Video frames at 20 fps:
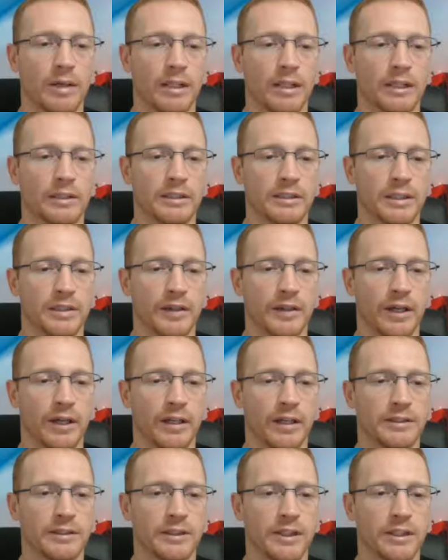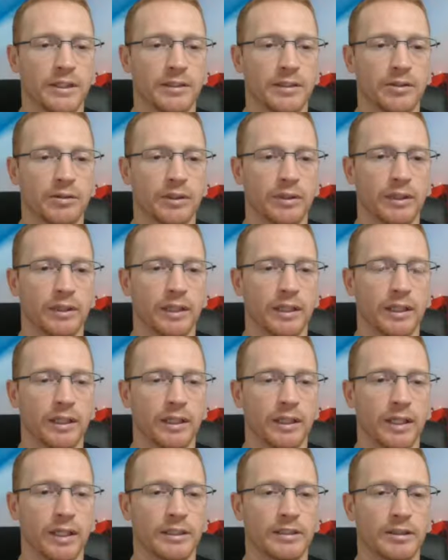I can see that. It's certainly
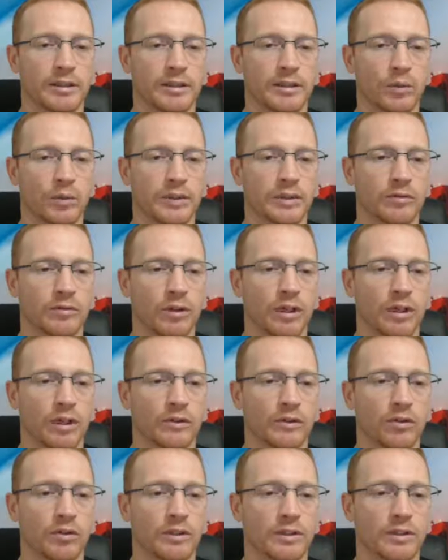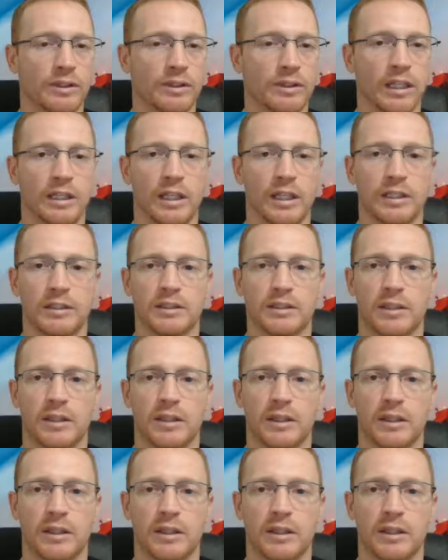less risk adverse in that case.